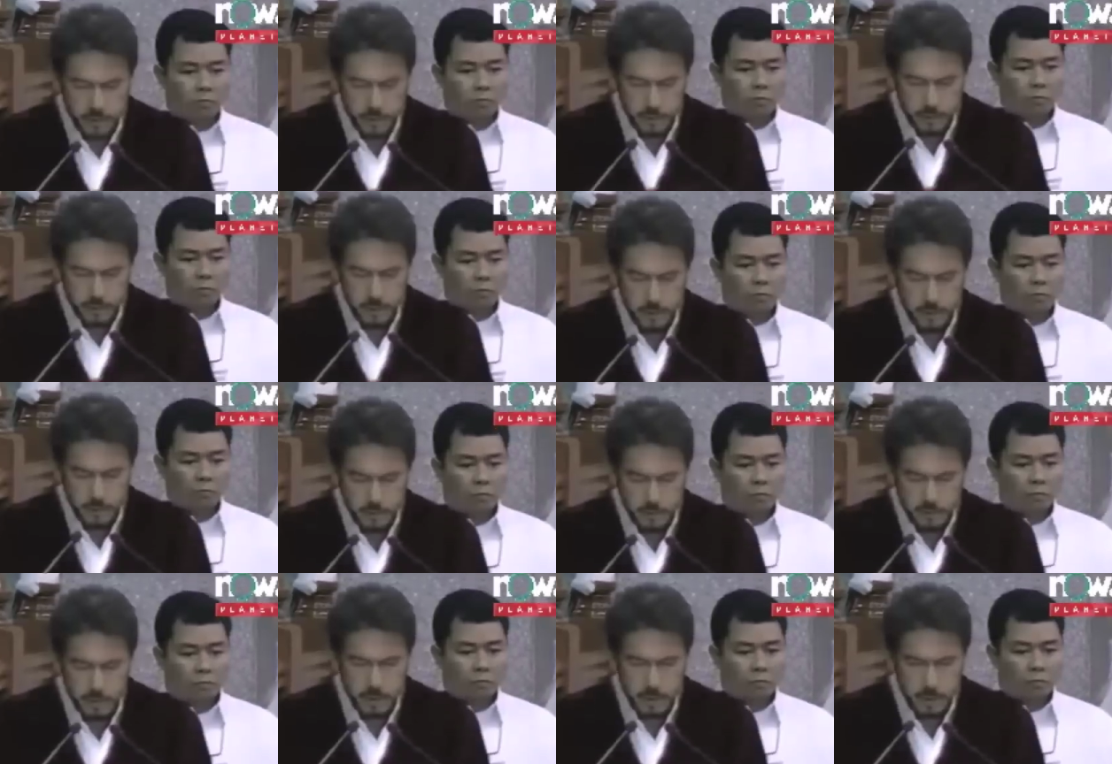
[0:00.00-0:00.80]

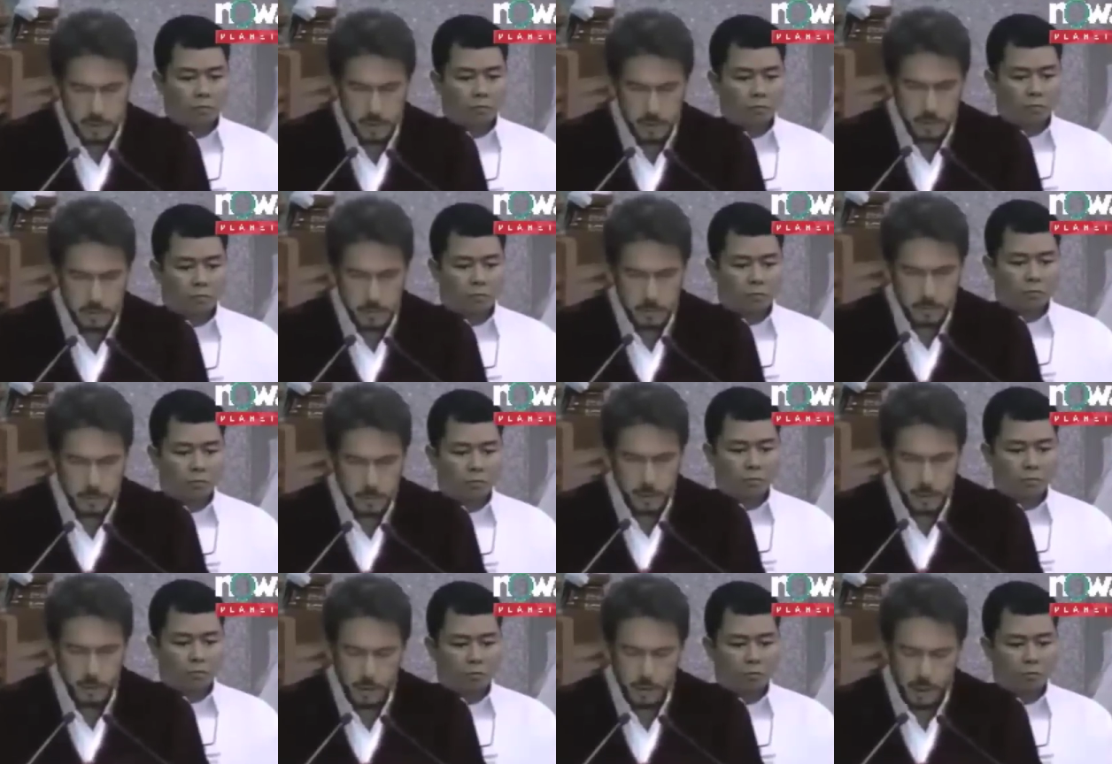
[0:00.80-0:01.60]
Speaker 1: these poor
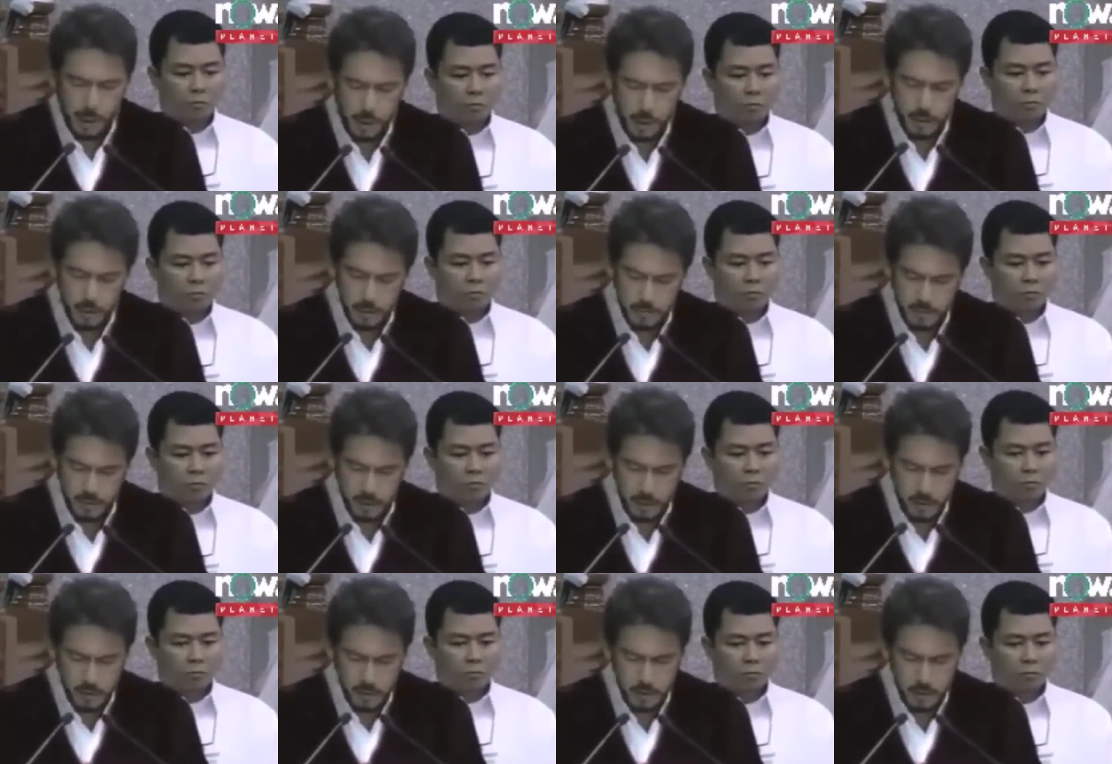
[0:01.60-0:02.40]
hearts of ours.
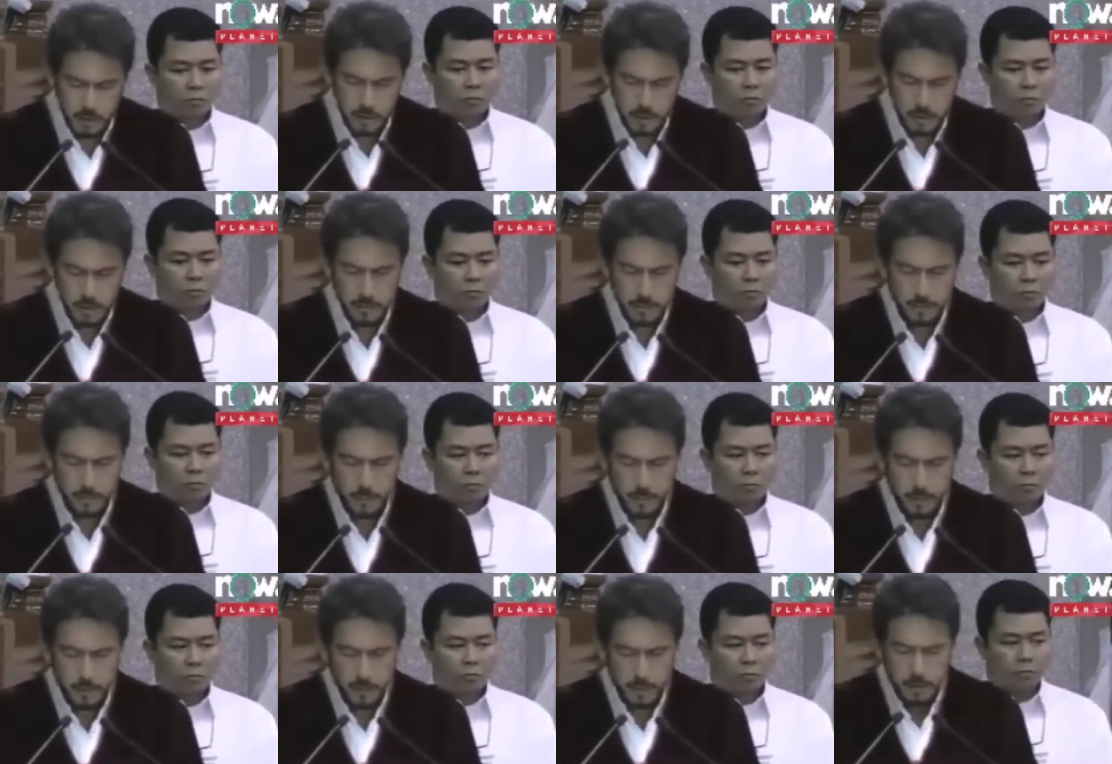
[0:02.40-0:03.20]

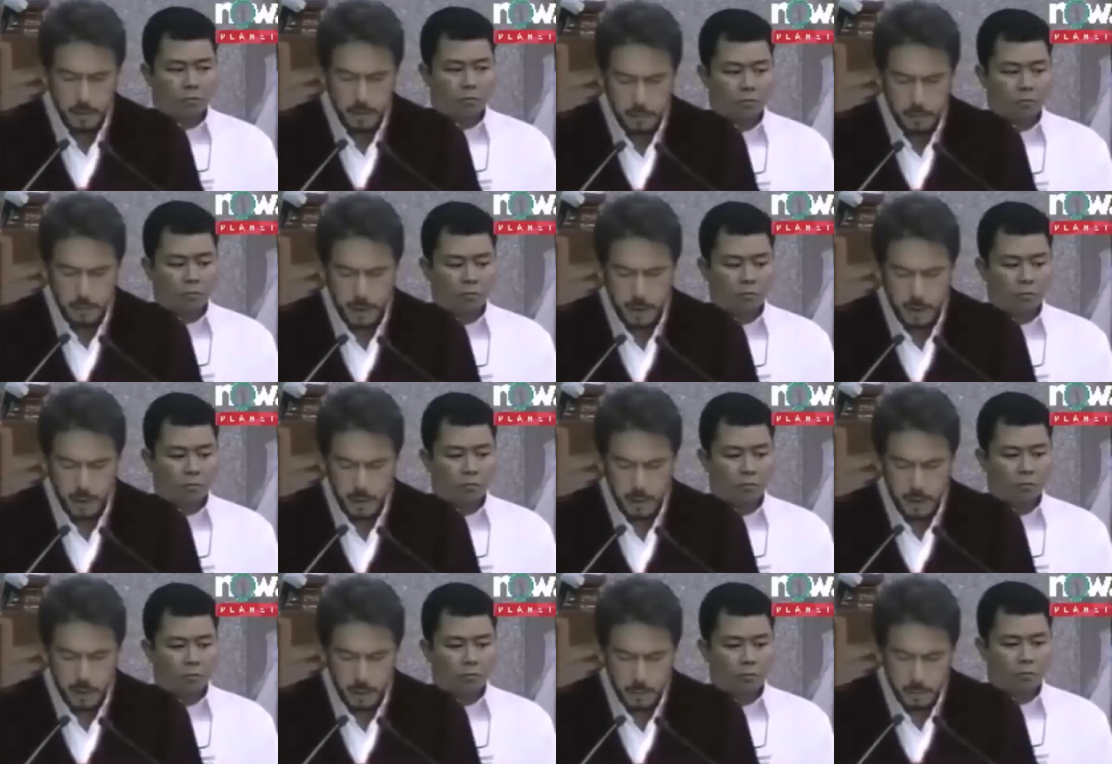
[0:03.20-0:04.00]
Make us
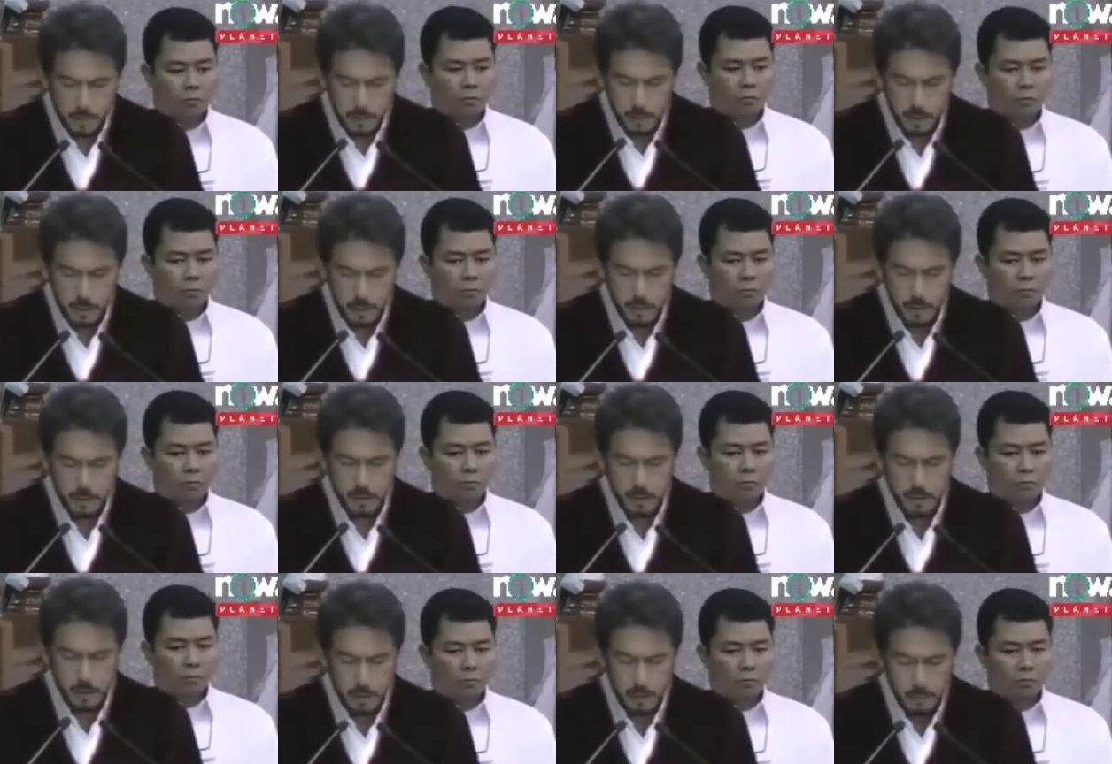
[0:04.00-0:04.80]
humble,
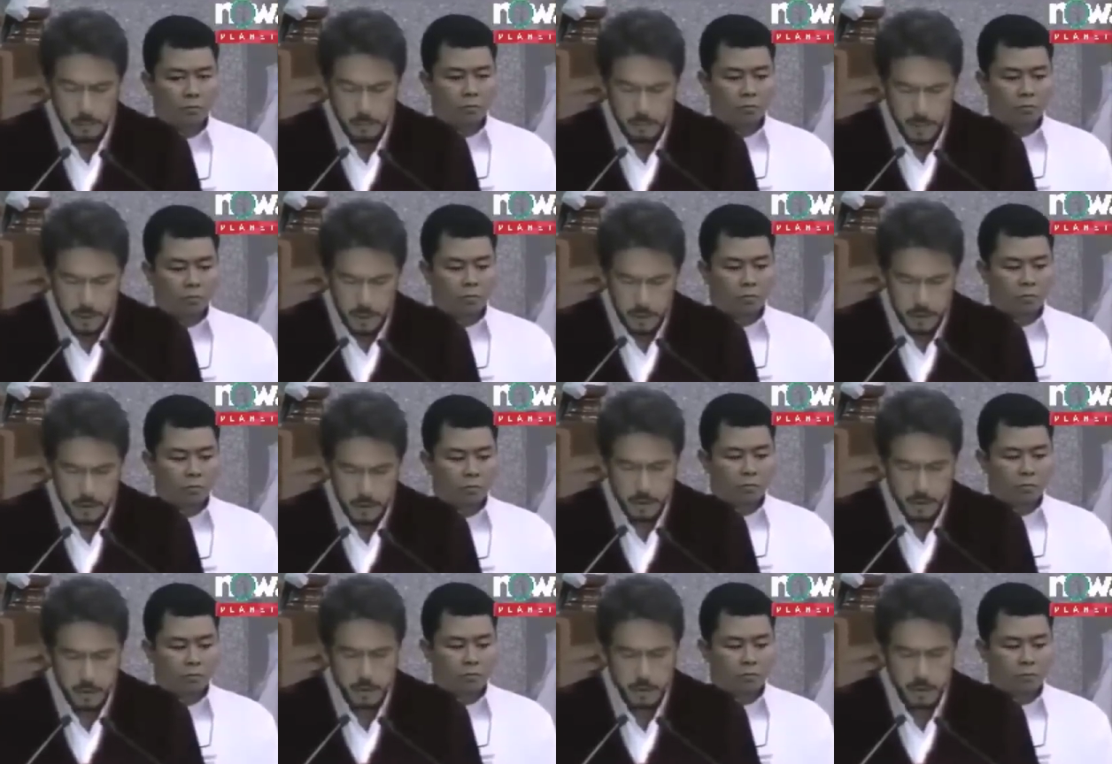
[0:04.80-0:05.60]
patient,
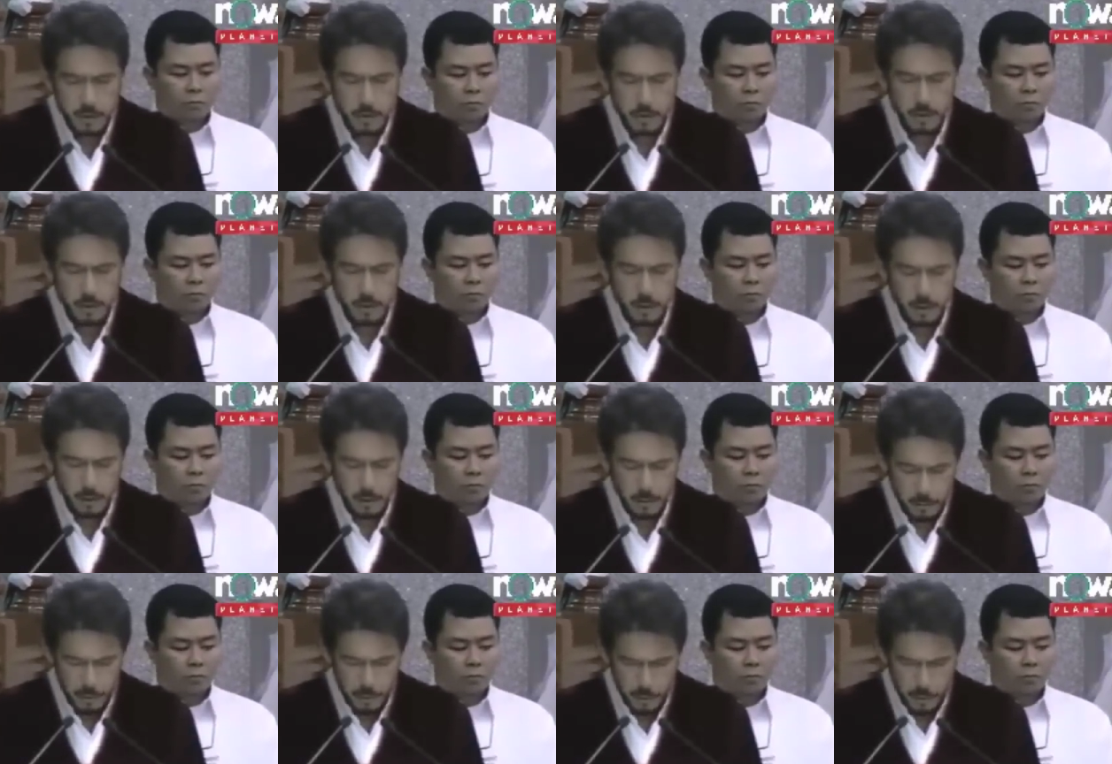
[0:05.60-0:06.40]

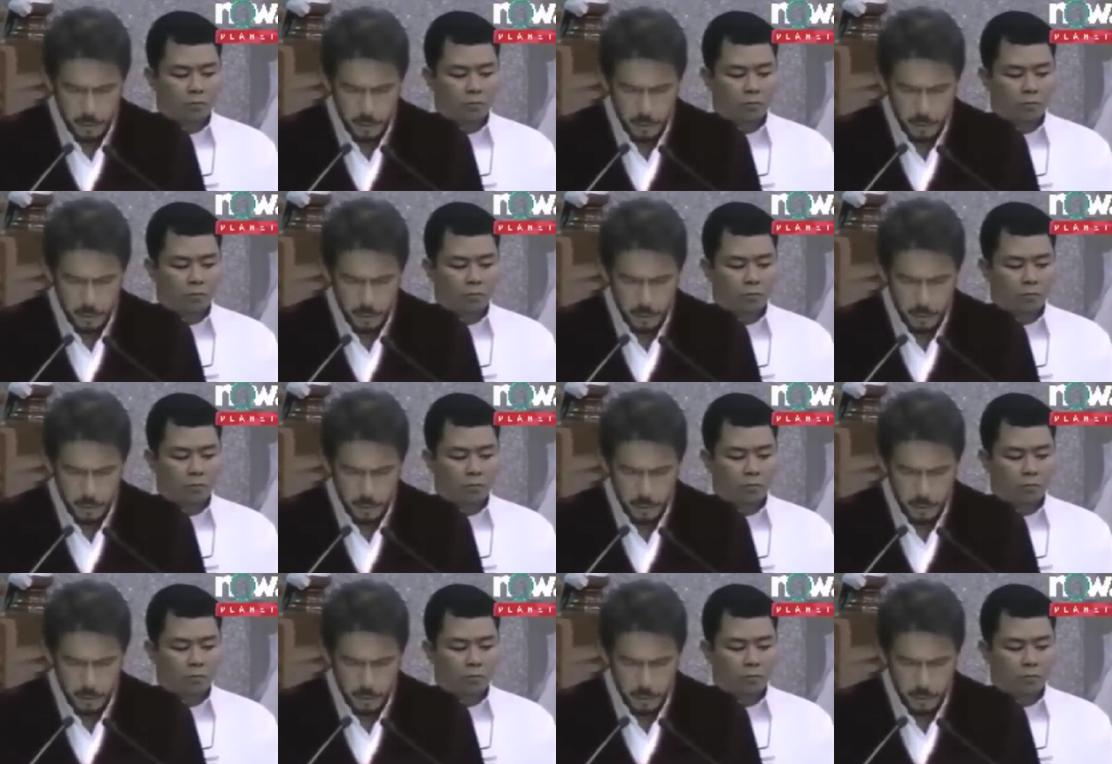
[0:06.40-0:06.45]
pure,